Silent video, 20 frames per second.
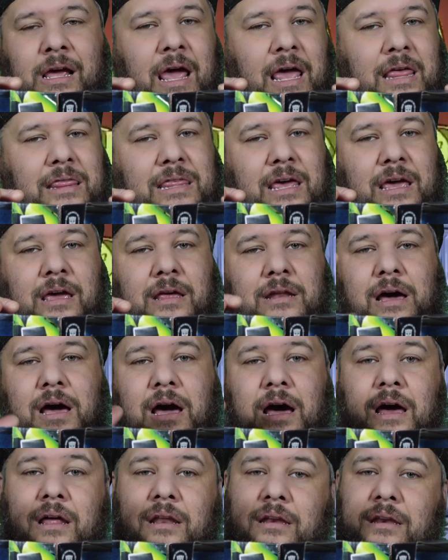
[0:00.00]
And then
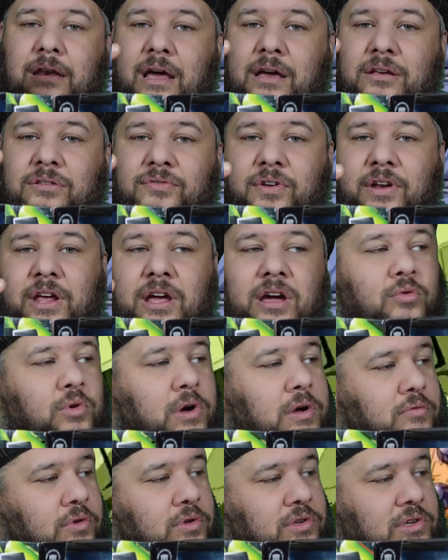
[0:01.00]
next video,
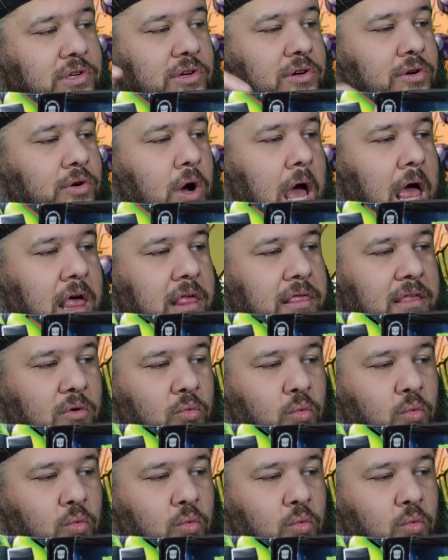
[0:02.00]
we will do the